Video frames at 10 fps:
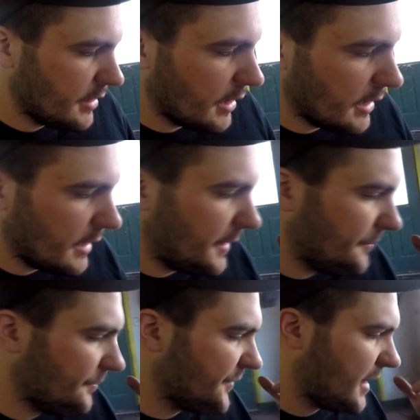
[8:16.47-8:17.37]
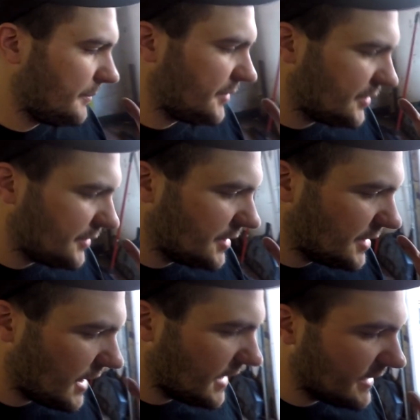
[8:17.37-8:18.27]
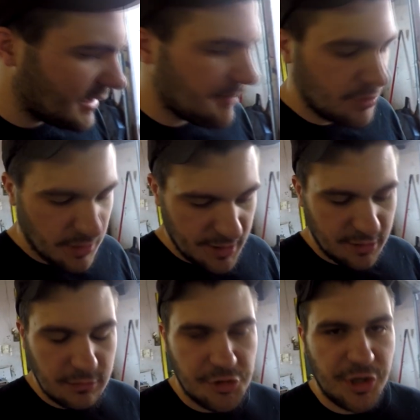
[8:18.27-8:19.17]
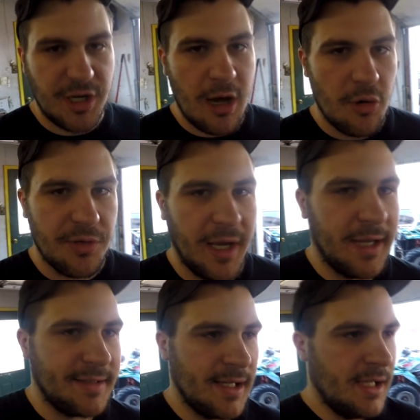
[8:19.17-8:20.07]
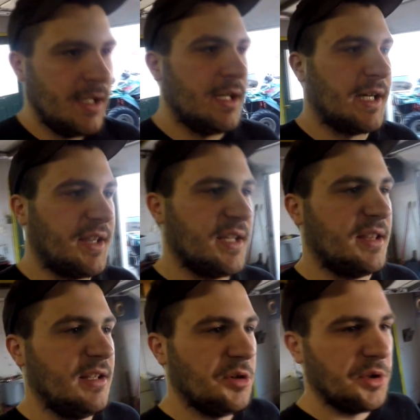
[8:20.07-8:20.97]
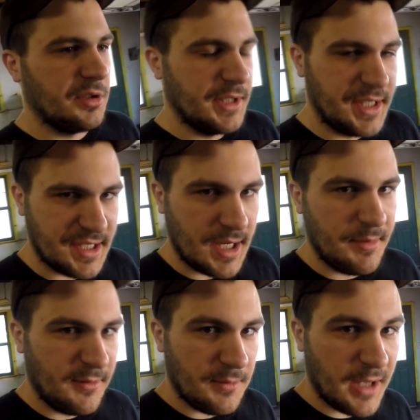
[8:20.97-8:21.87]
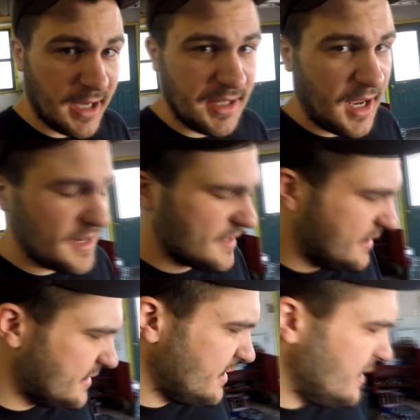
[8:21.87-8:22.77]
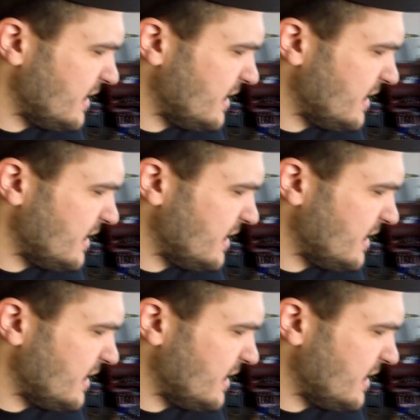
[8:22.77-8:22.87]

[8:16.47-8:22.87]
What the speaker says: I'm kind of come to a conclusion now that I think the oil leak is coming from the head gasket,